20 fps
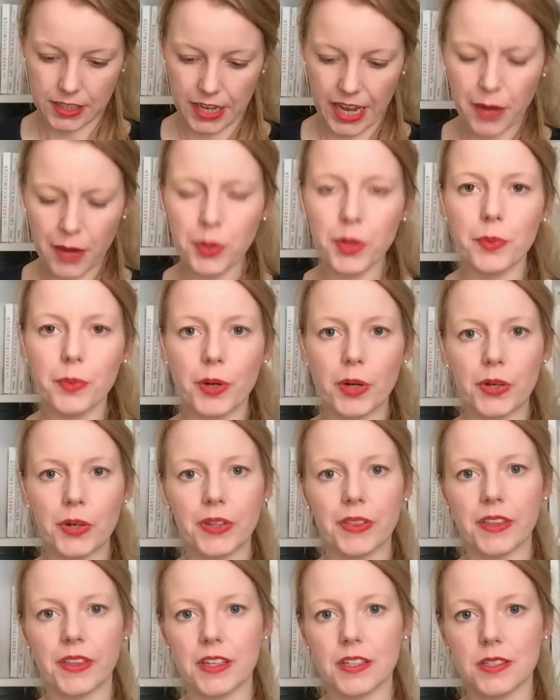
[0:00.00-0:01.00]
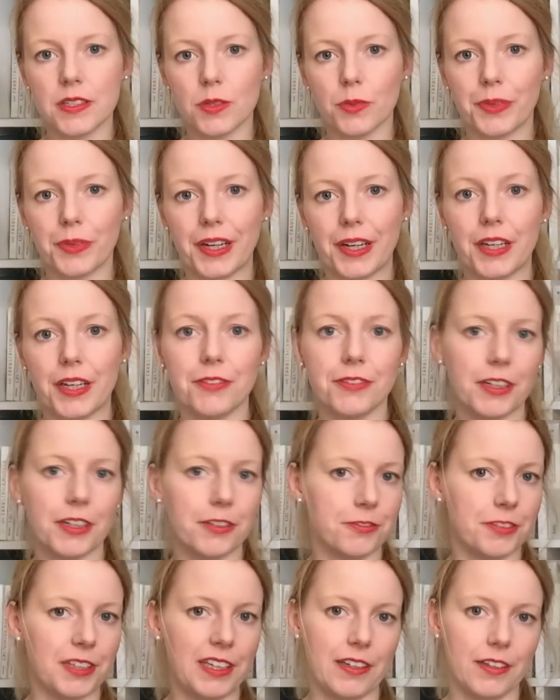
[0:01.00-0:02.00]
I will work on this if I
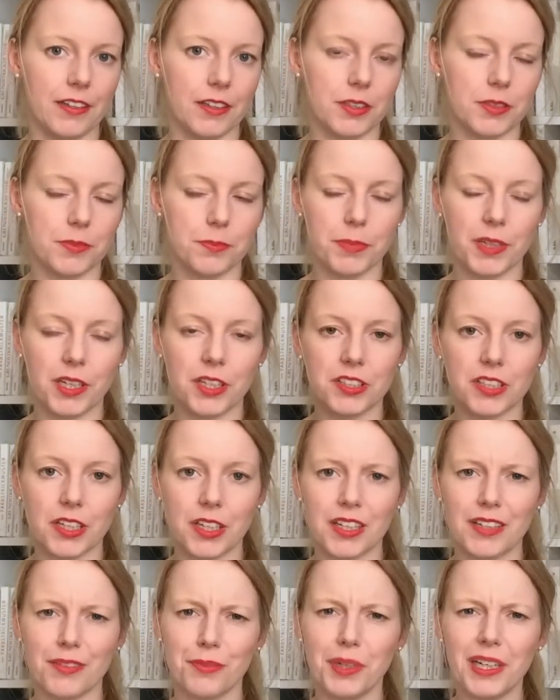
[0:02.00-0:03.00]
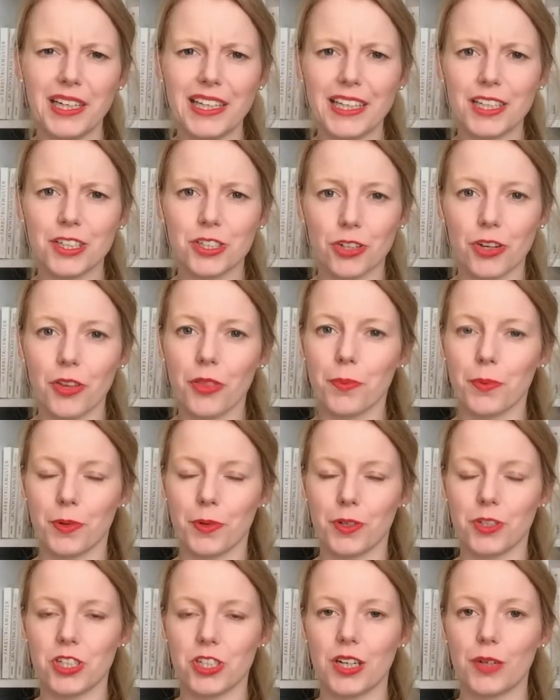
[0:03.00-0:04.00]
feel it, because I really enjoy the
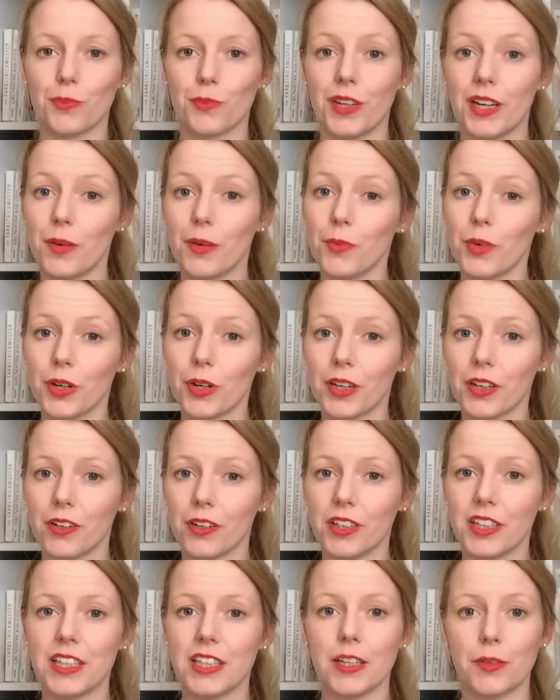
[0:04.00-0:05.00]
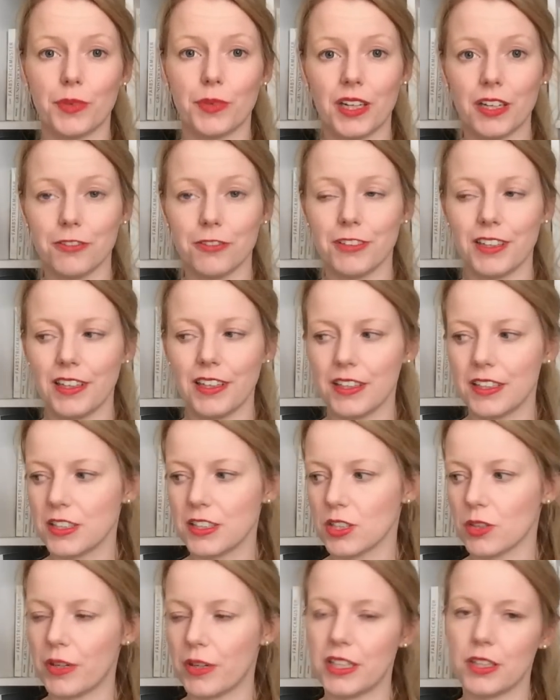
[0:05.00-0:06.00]
project when I'm working on it and when I feel it,
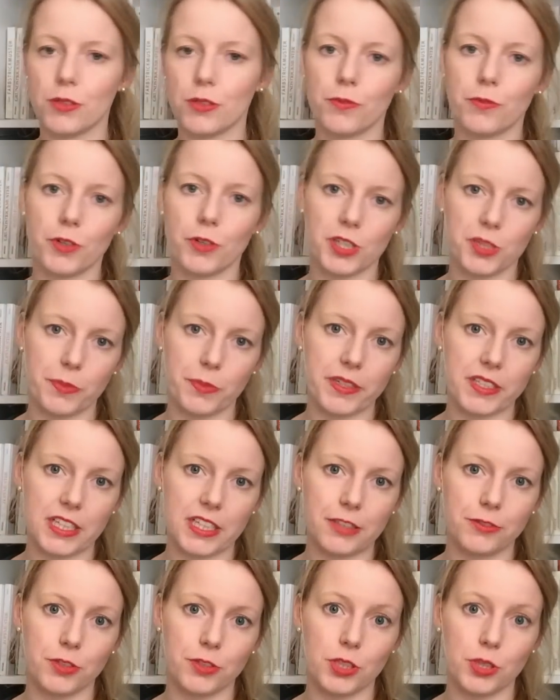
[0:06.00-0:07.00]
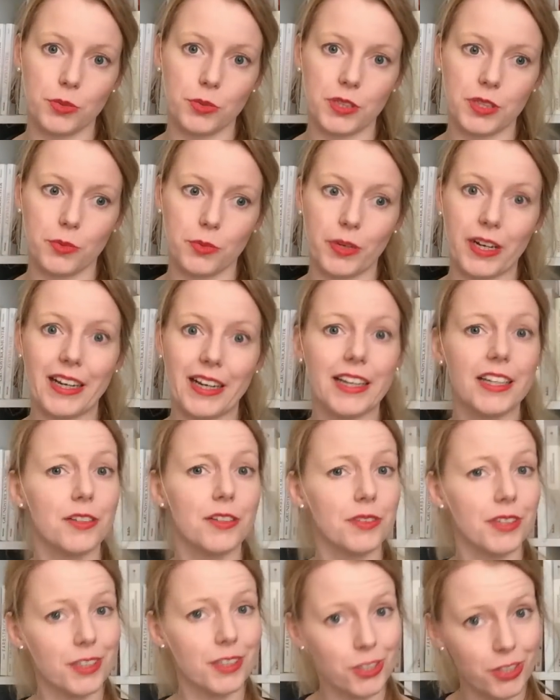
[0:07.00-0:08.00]
so I don't force myself to do it while I
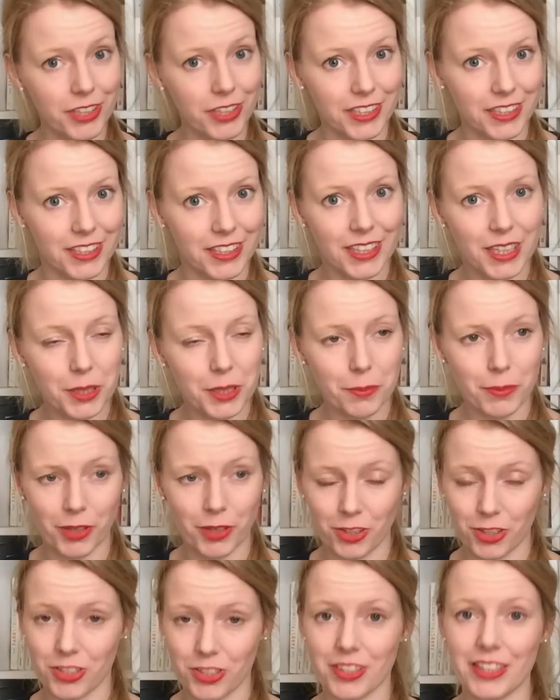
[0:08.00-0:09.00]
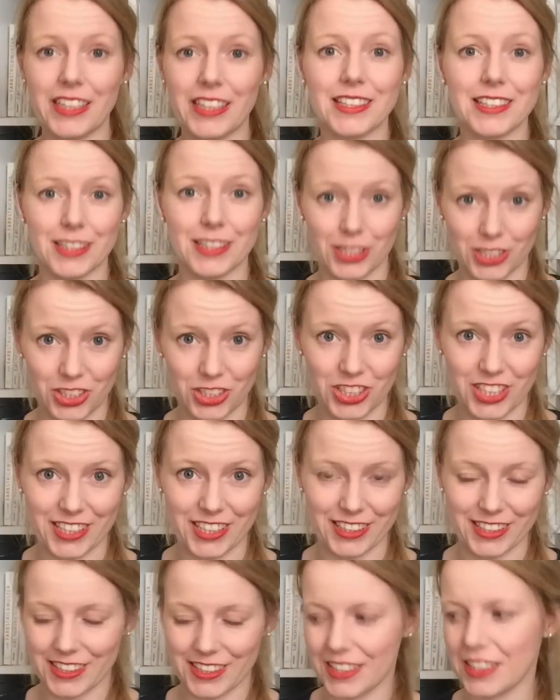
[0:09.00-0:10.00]
don't enjoy it, because that's
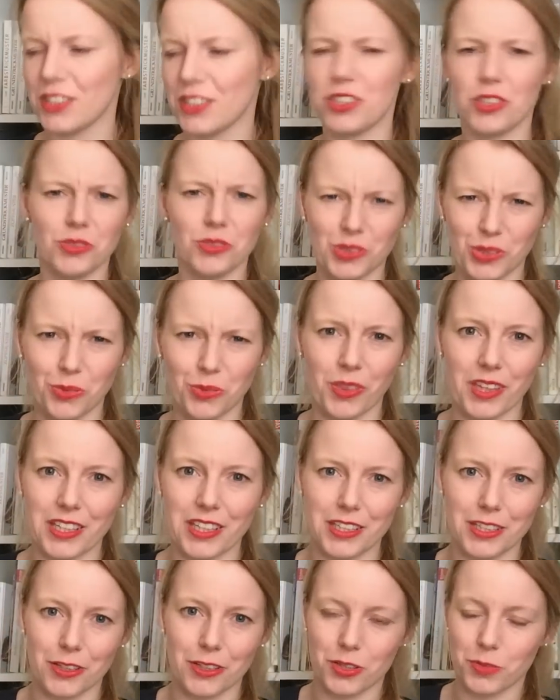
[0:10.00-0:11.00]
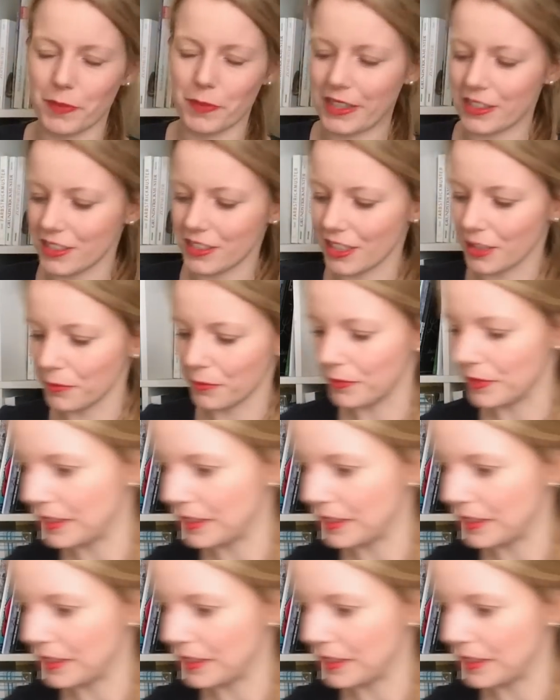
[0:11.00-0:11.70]
nonsense. Don't do that in your spare time.